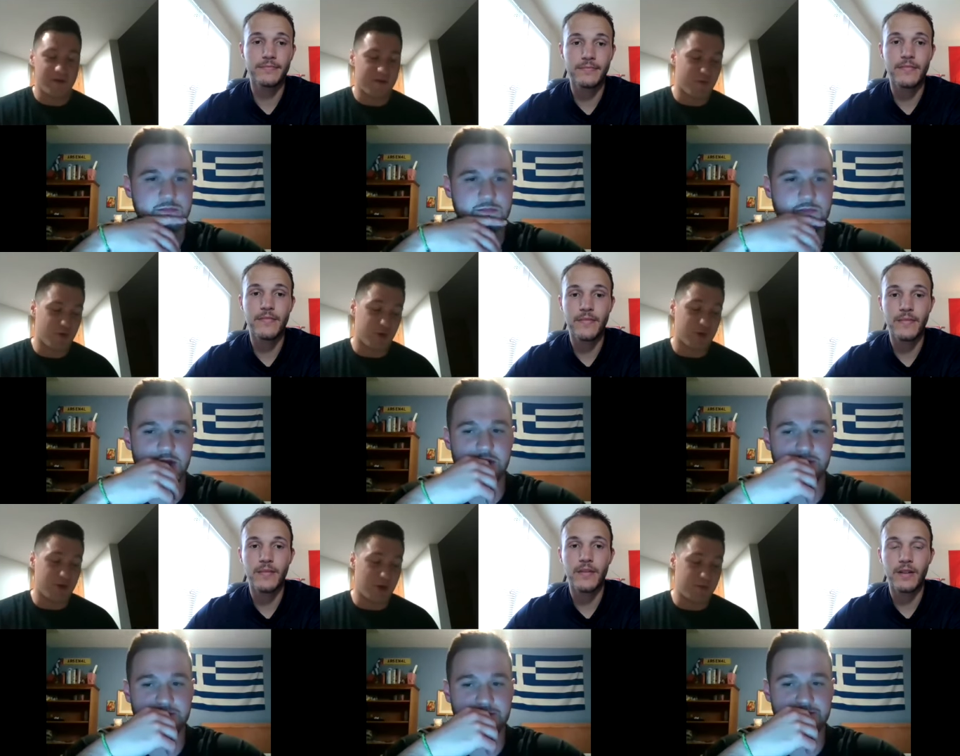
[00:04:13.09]
Speaker 1: for mm-hmm. their
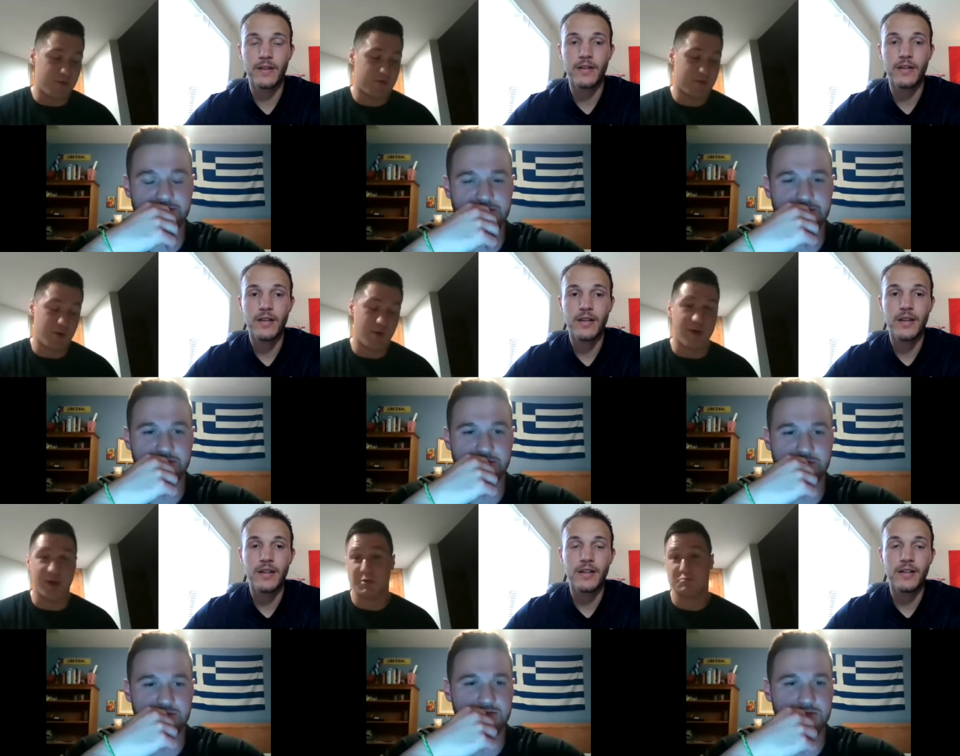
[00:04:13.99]
clubs. So like,
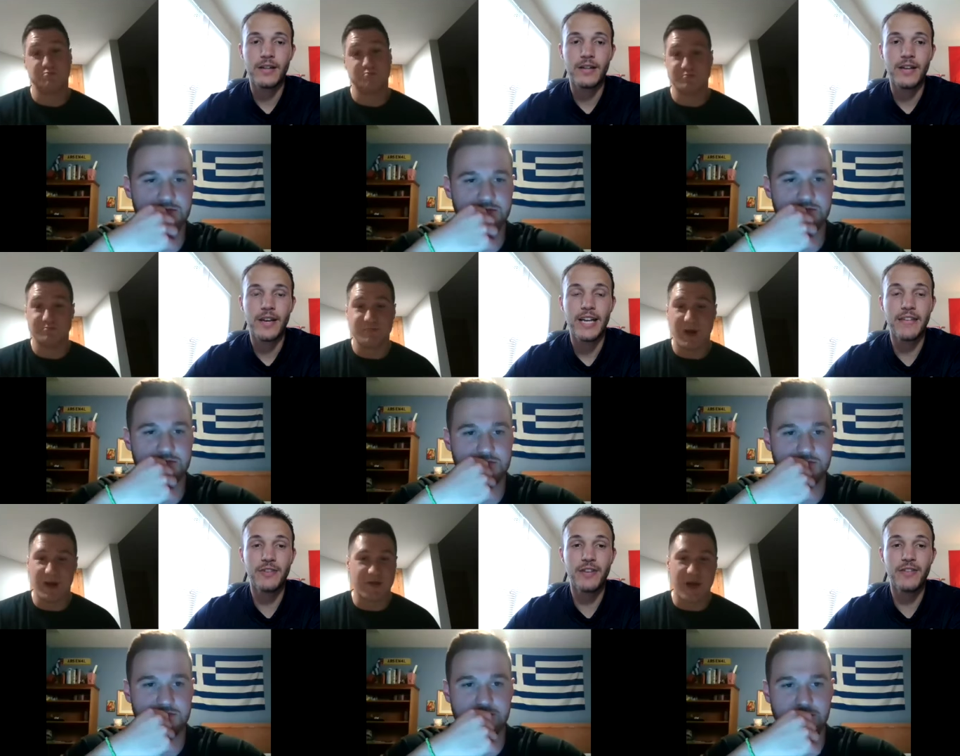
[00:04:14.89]
I,
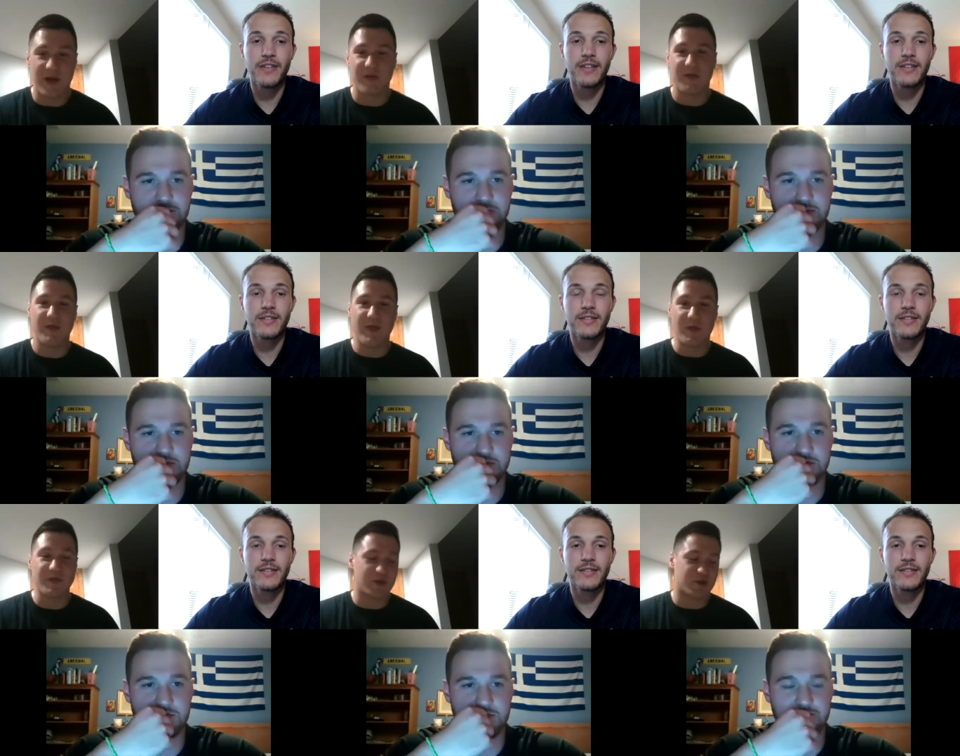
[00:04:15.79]
that that was
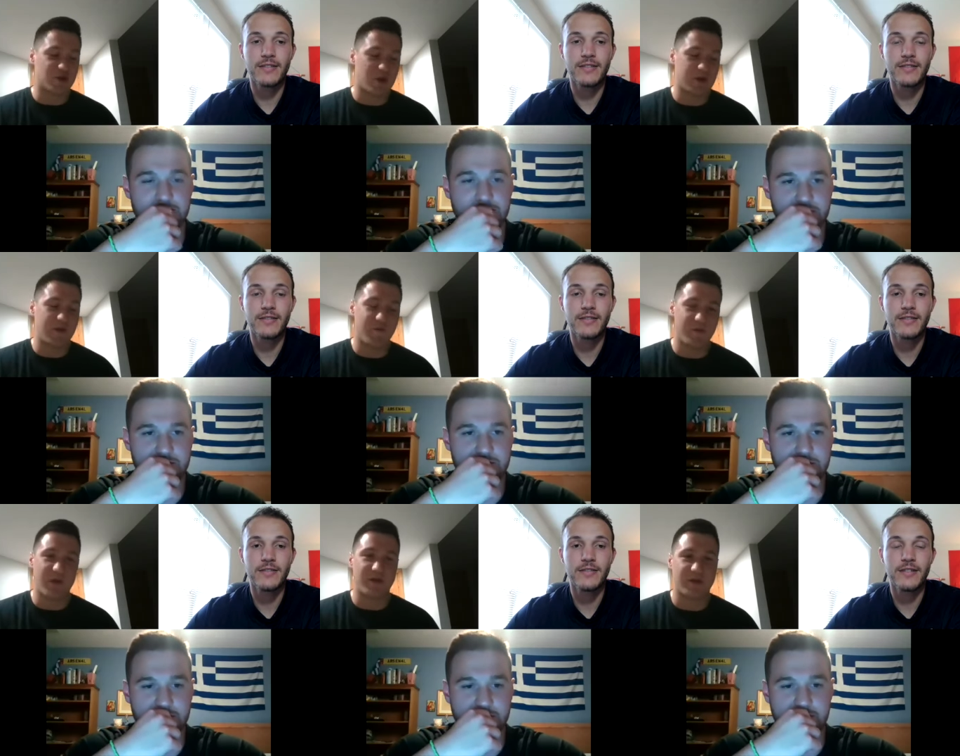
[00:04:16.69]
like a strong thing for me. I was
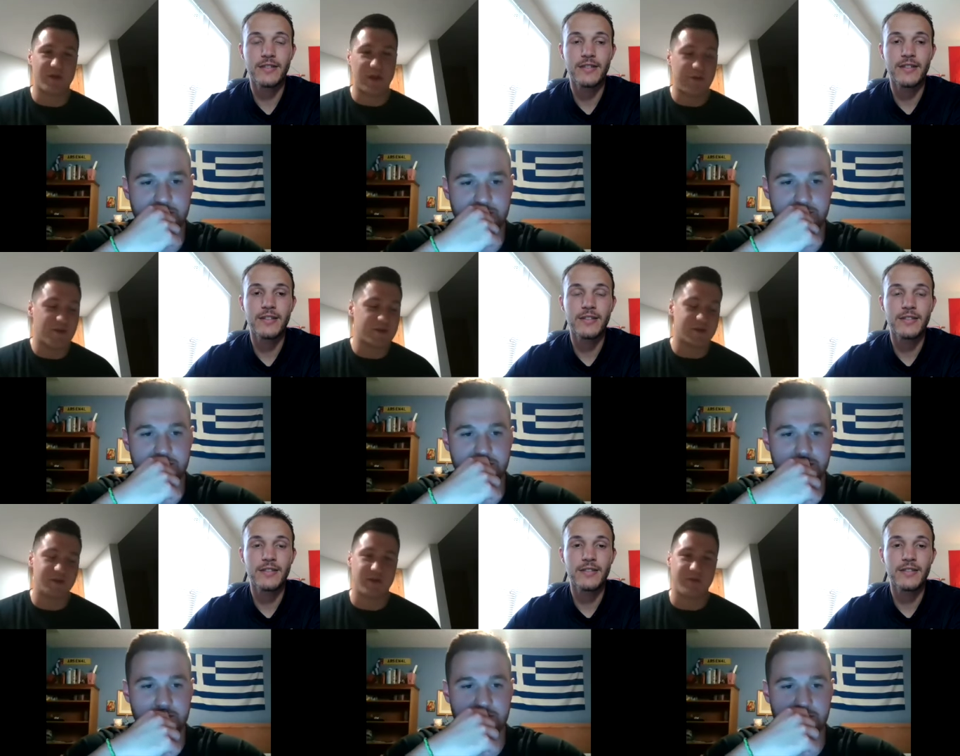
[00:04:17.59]
like, the defense is
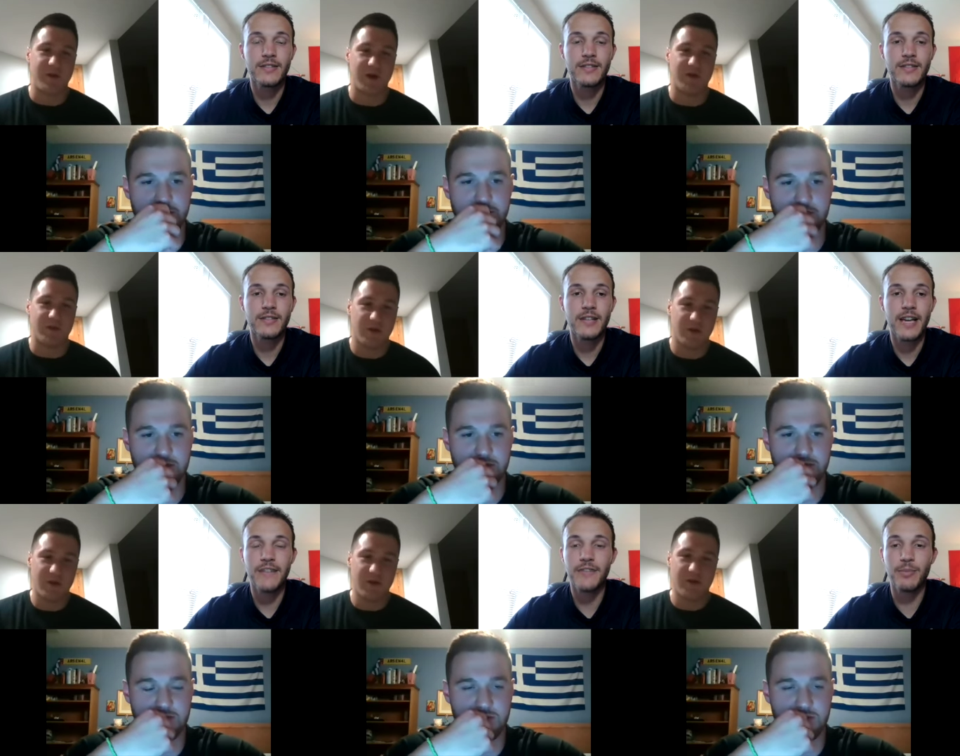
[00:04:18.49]
just better.
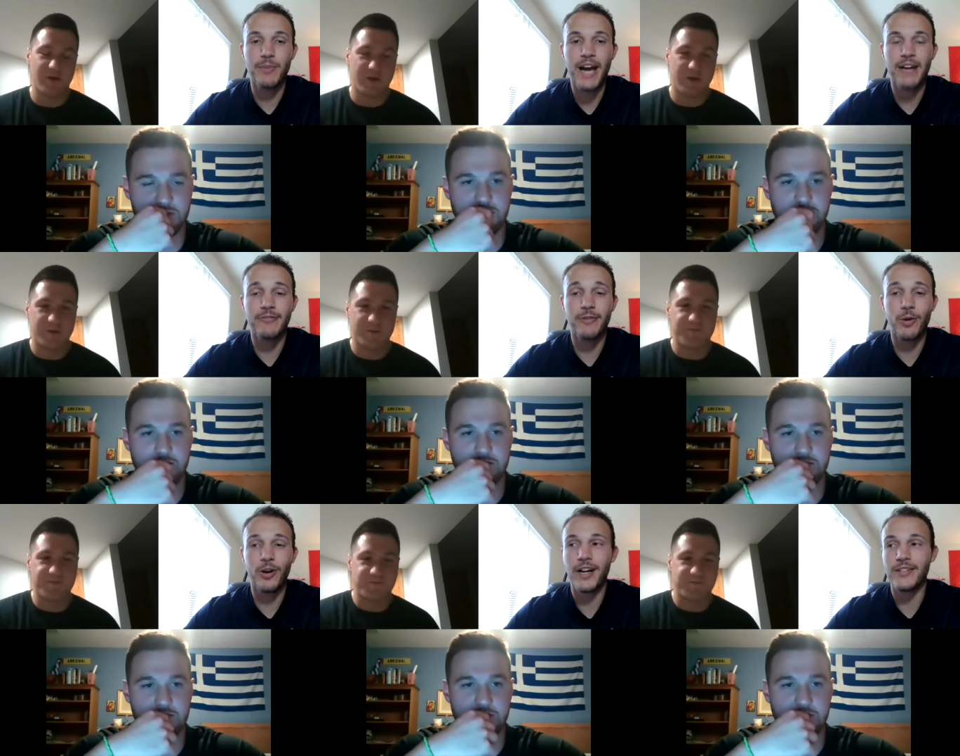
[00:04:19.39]
Speaker 2: And if your back
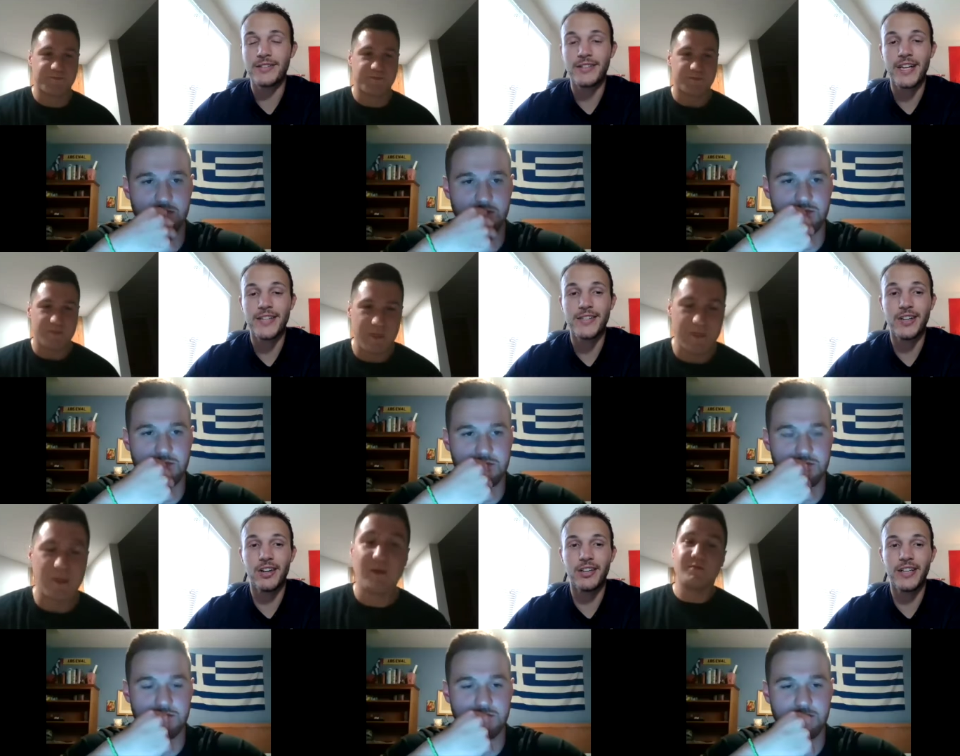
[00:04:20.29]
four is is
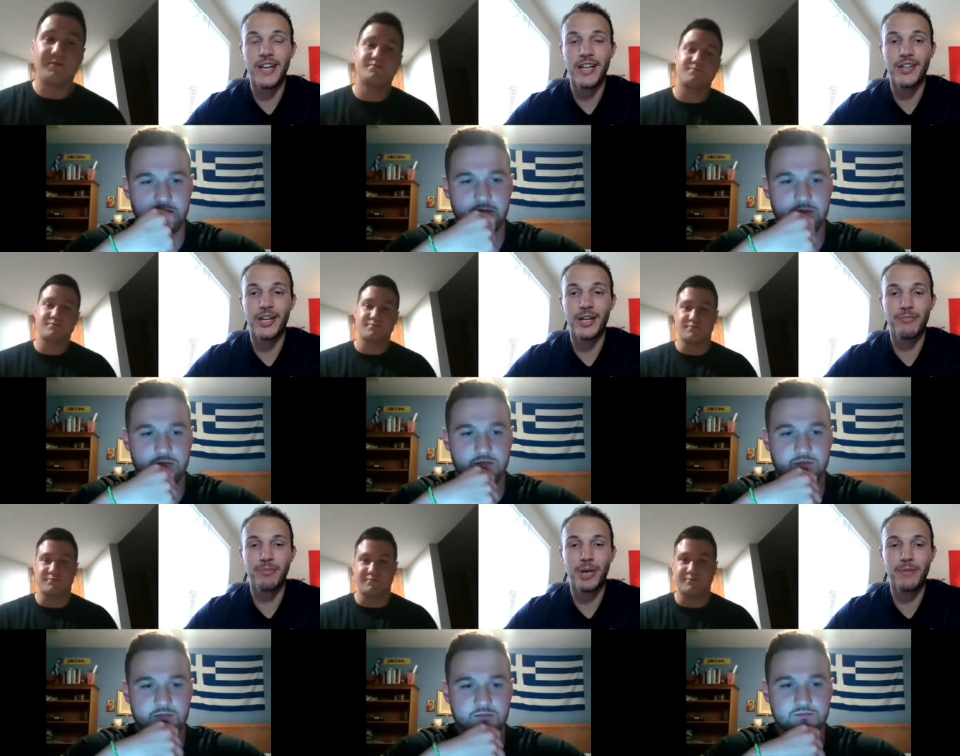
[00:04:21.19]
solid and you're gonna
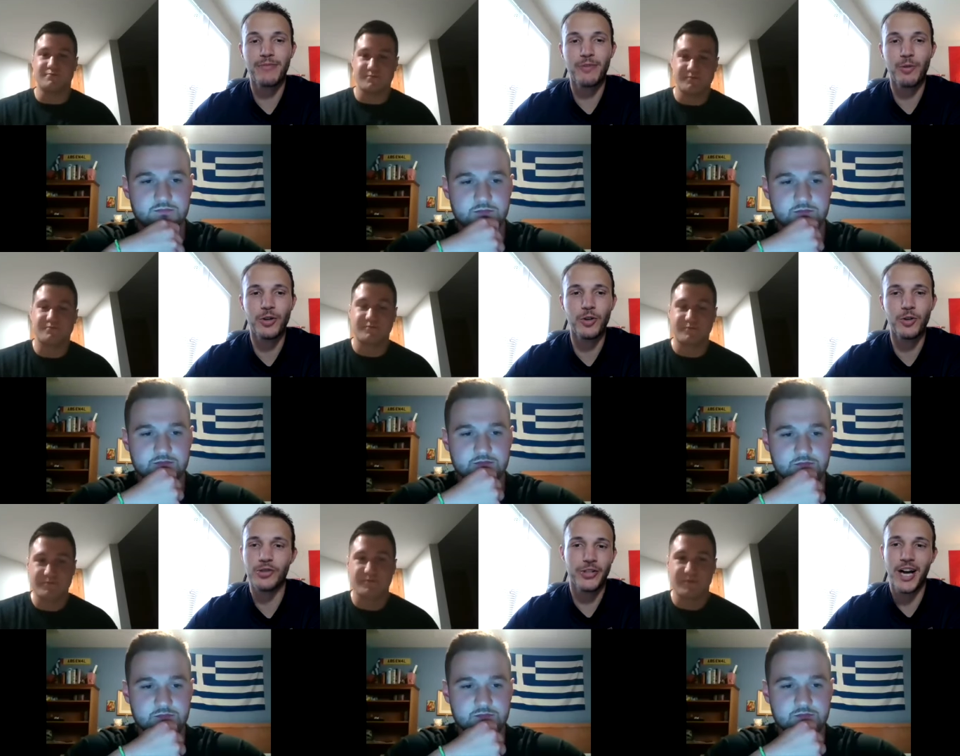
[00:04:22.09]
put up four
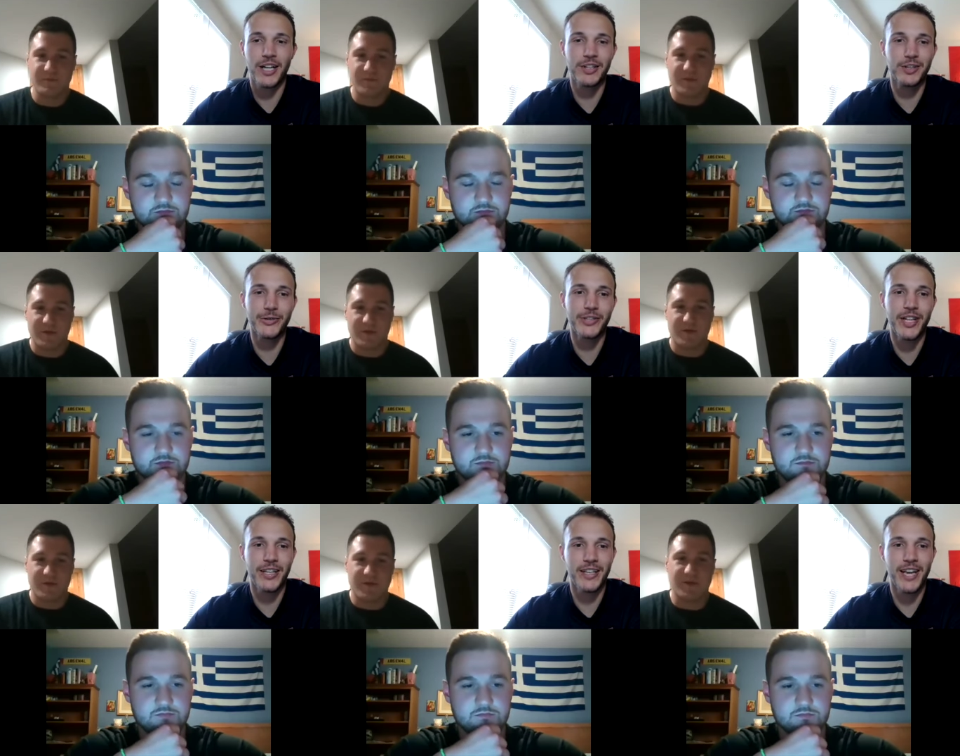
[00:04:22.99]
goals, you're not gonna lose a
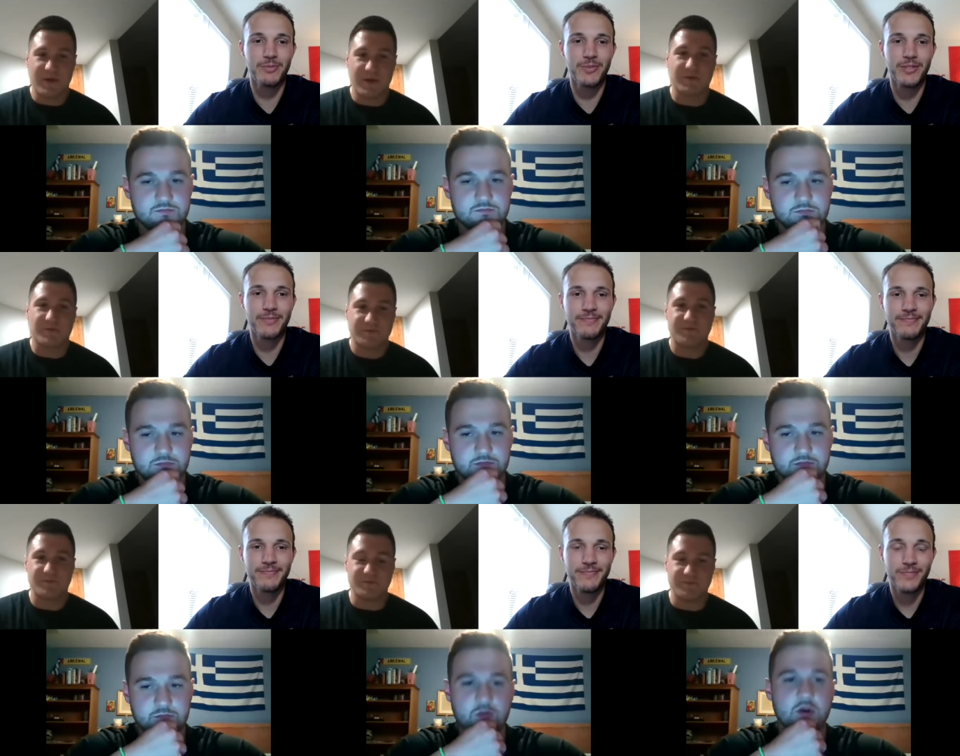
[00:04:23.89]
lot of games.
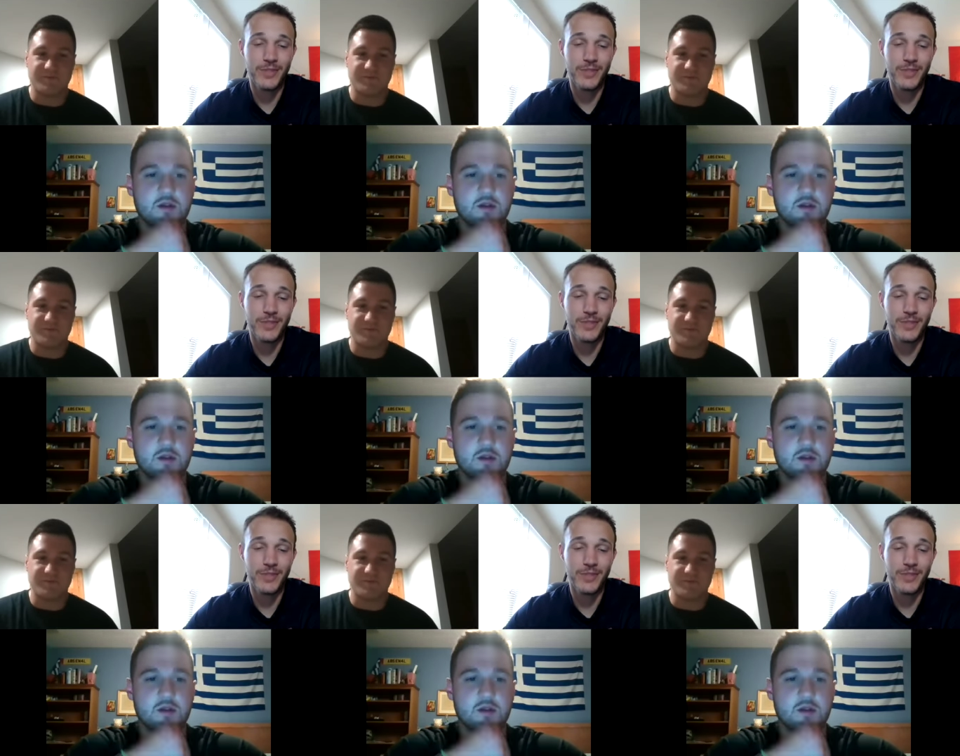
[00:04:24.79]
Speaker 1: Yeah. Mm-hmm. Right.